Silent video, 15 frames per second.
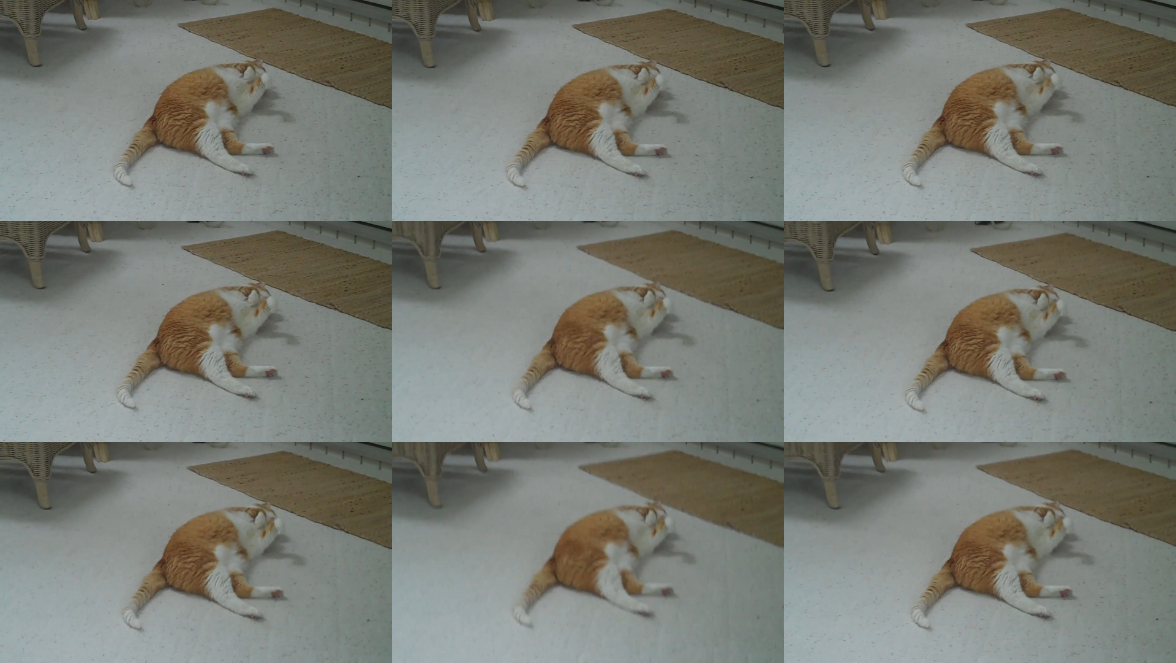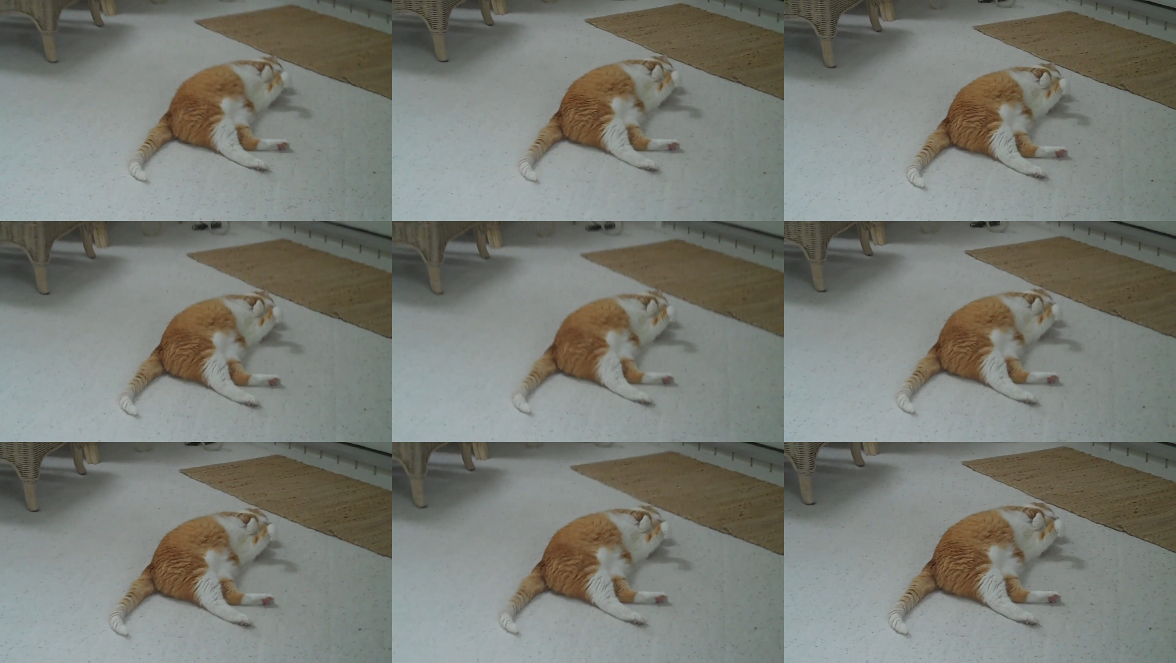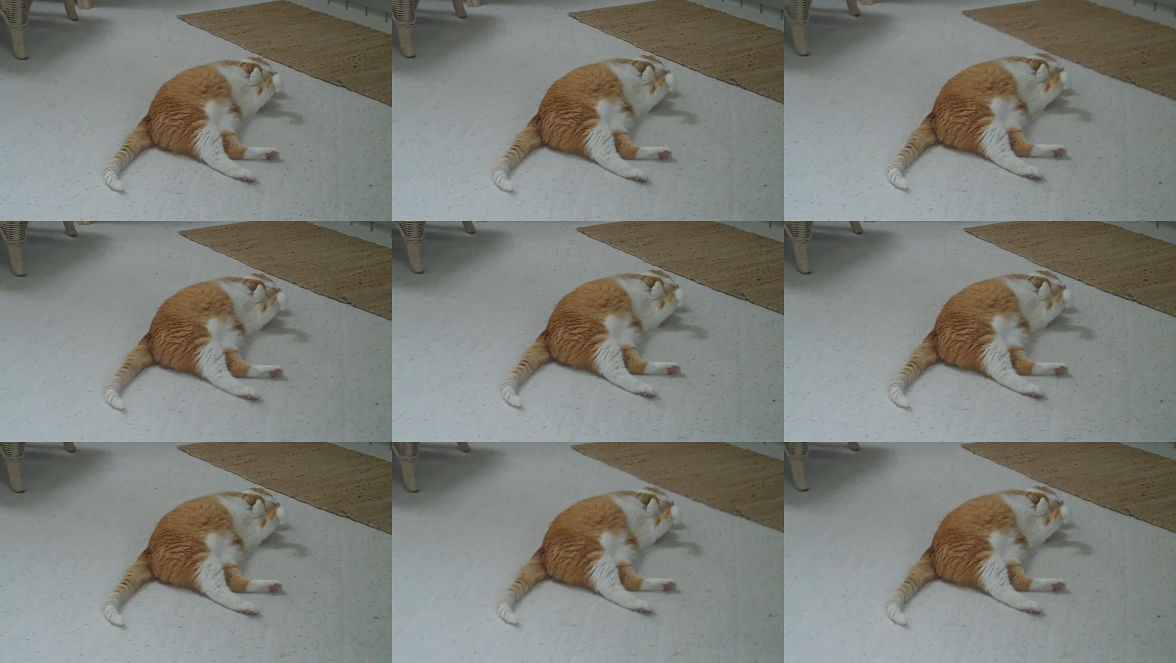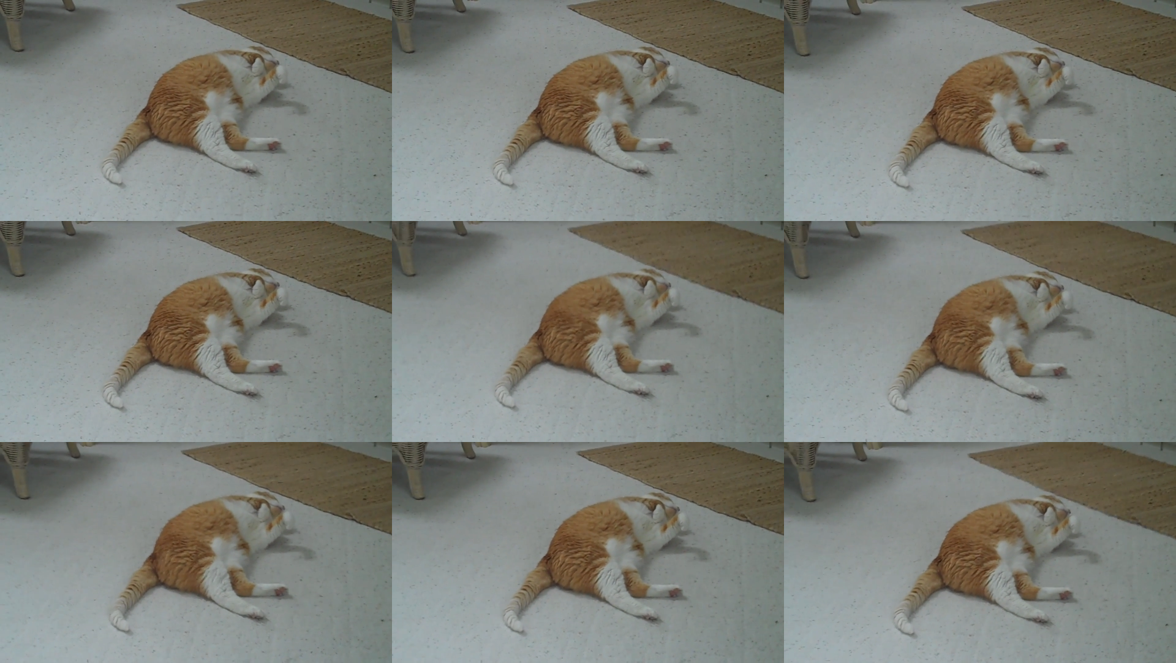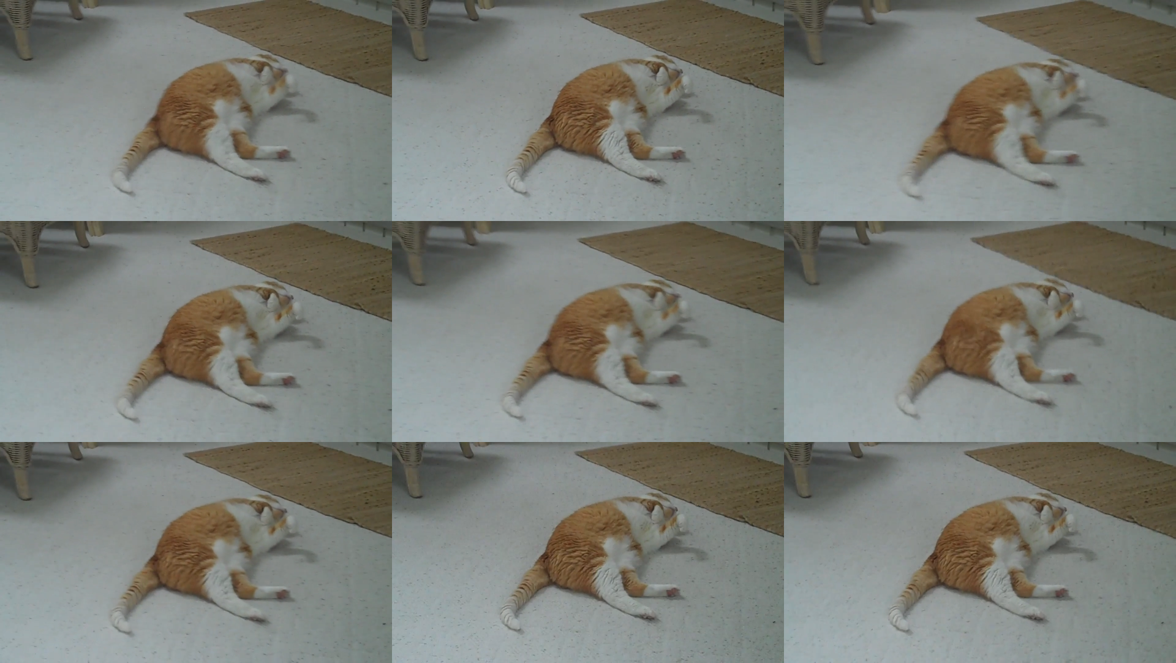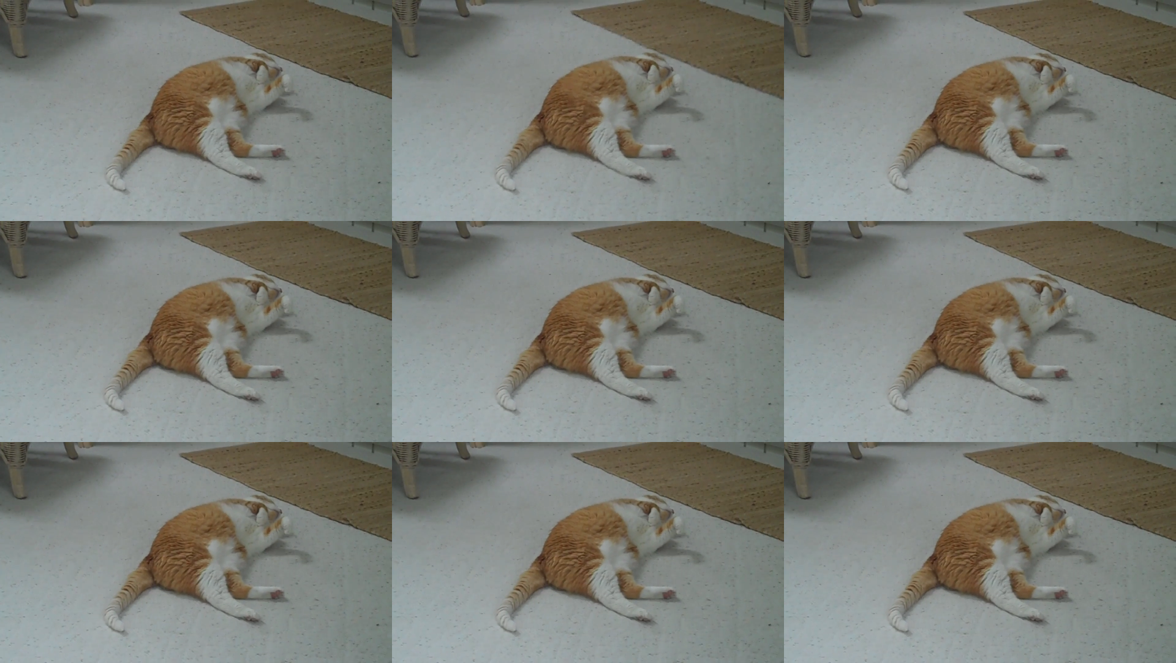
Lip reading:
Nobody's mouth can be seen.